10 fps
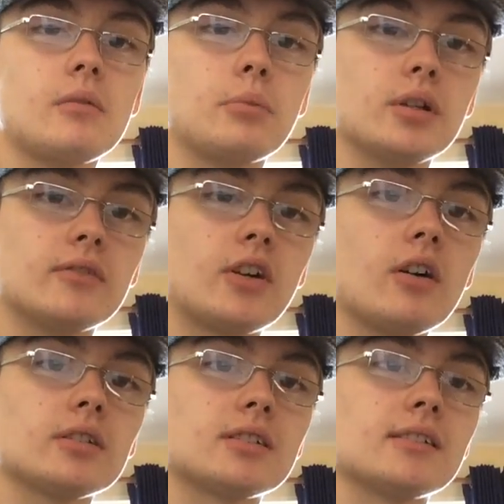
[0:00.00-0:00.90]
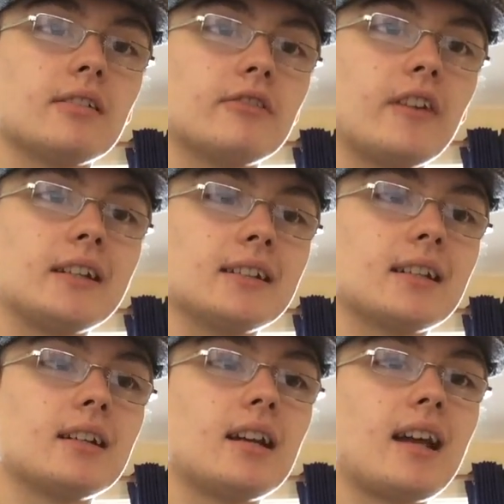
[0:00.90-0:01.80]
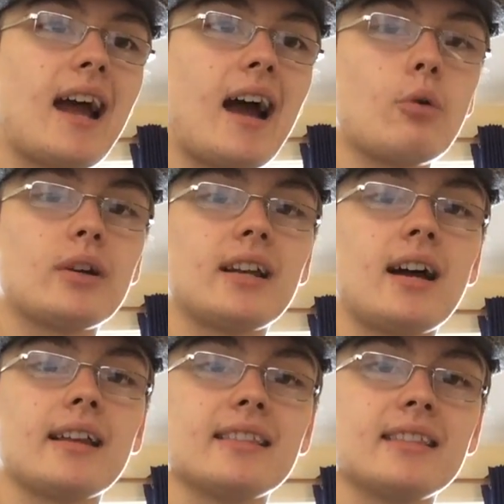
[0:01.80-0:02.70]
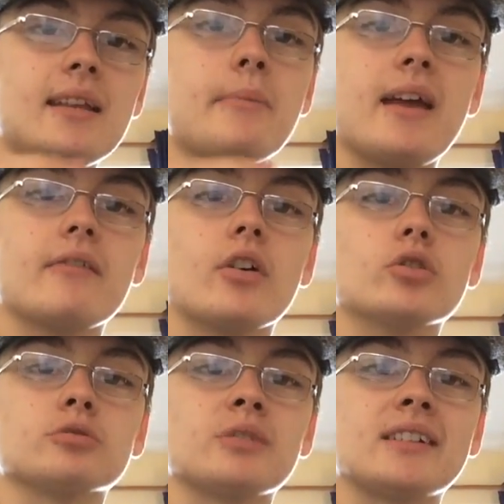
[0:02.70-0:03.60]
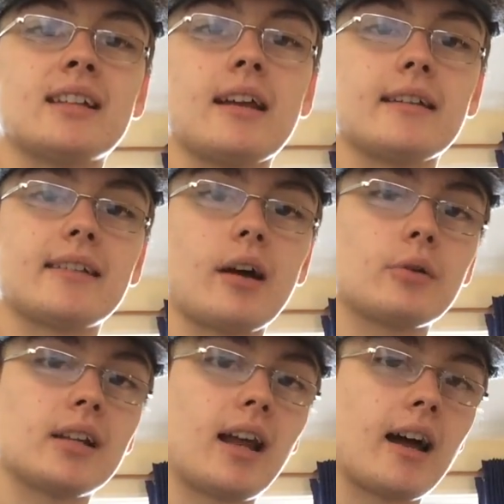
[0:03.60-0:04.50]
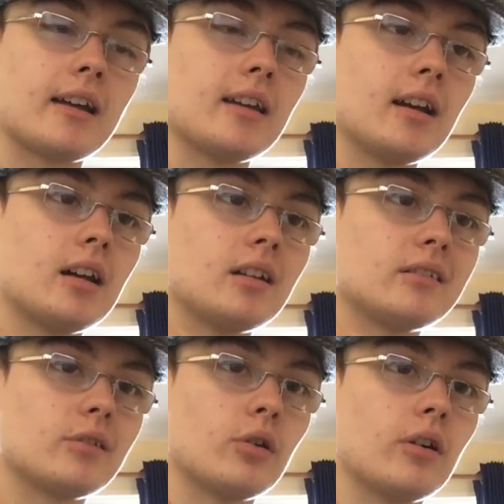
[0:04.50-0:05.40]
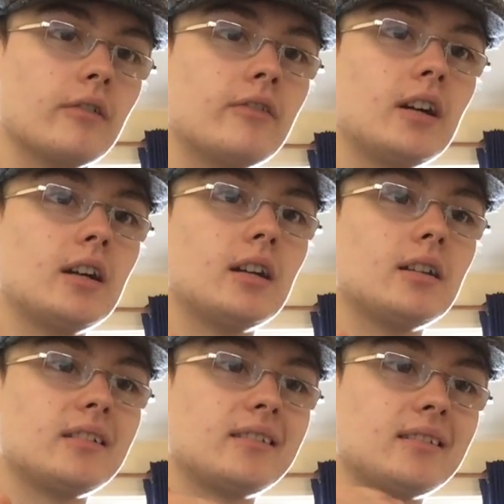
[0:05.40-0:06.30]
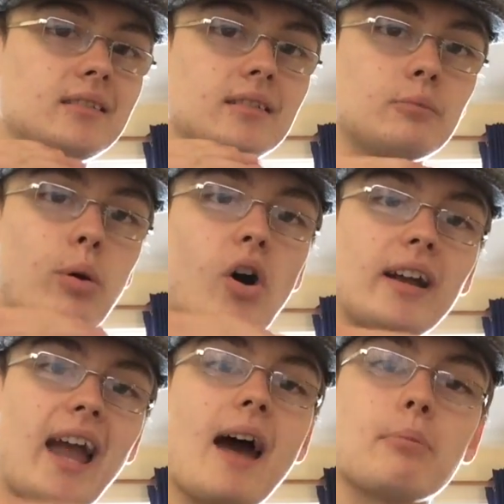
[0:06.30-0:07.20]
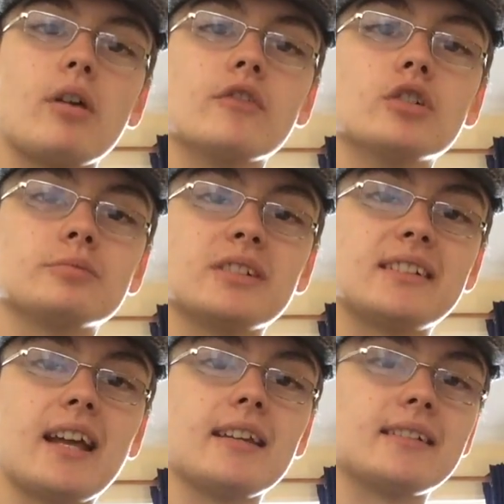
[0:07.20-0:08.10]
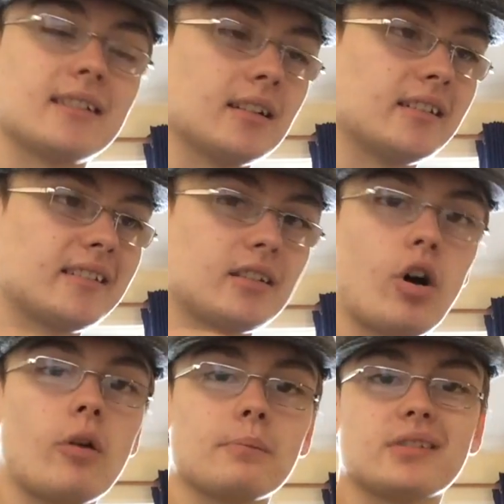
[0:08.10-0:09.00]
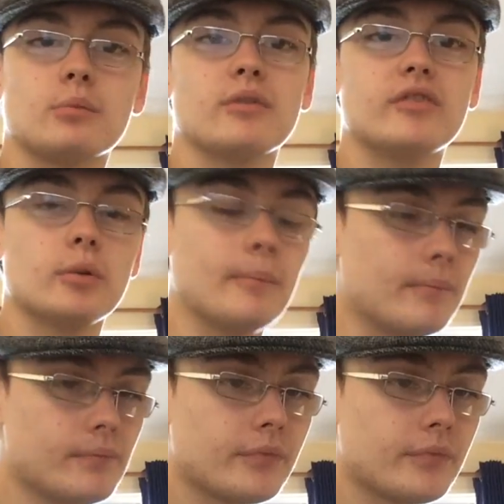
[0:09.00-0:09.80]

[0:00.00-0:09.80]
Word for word: But you've got to think: How can I limit those mistakes? How can I sort of put a cap on those mistakes and stop some of them.